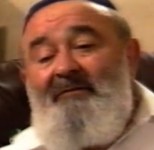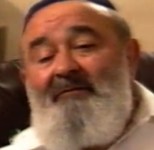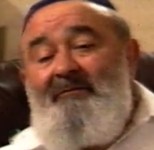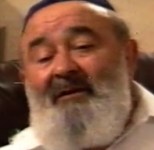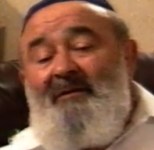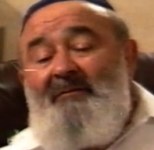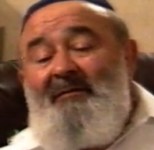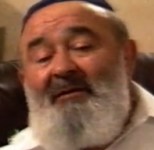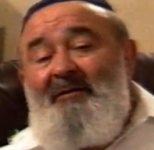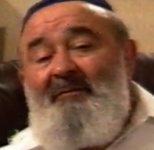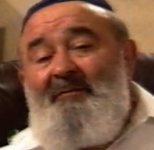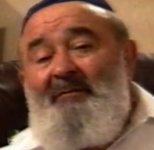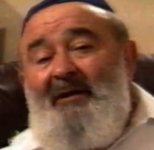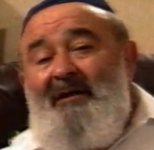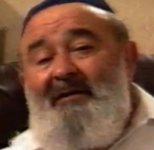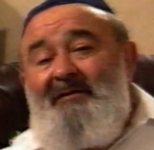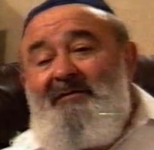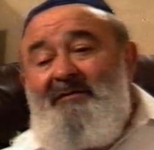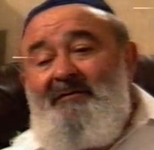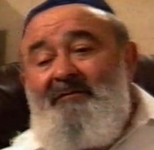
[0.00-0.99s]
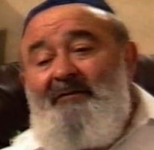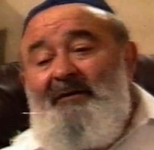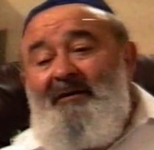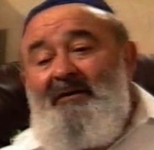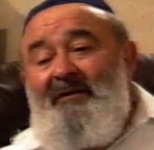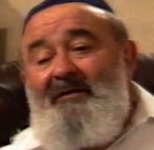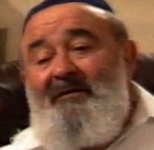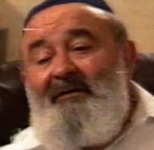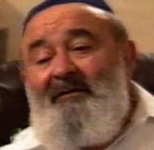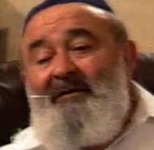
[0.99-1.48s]
my mother passed
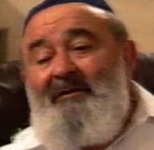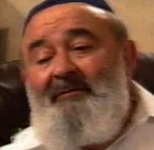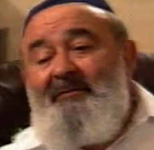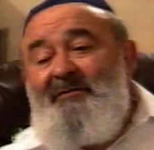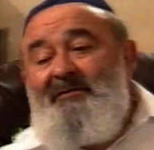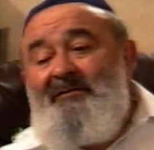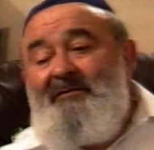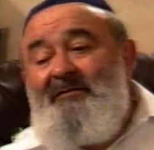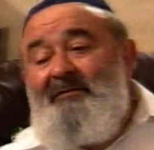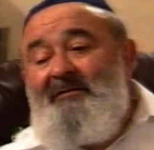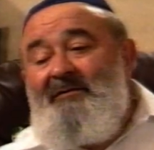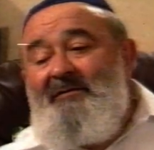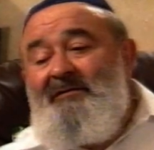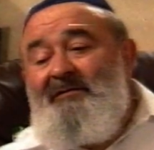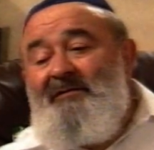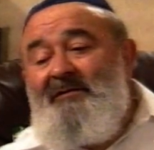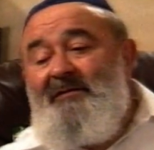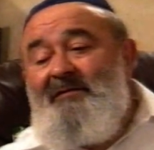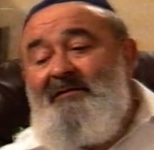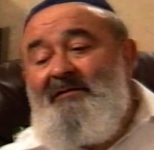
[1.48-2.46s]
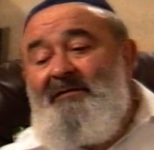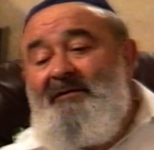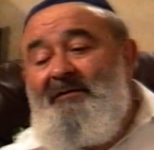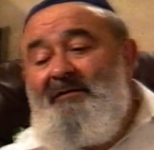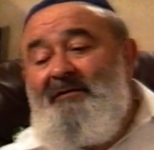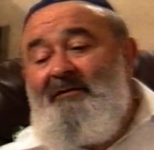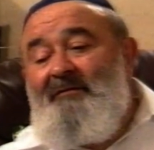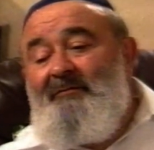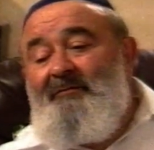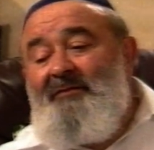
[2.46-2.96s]
away, the Rebbetzin insisted
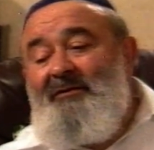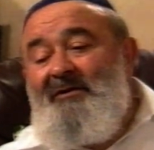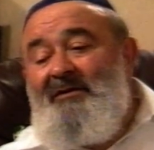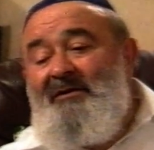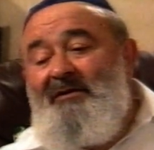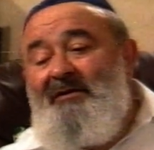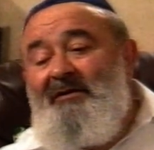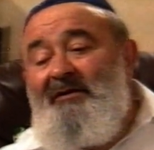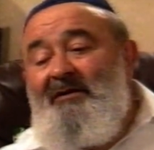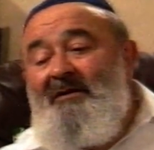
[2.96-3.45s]
on me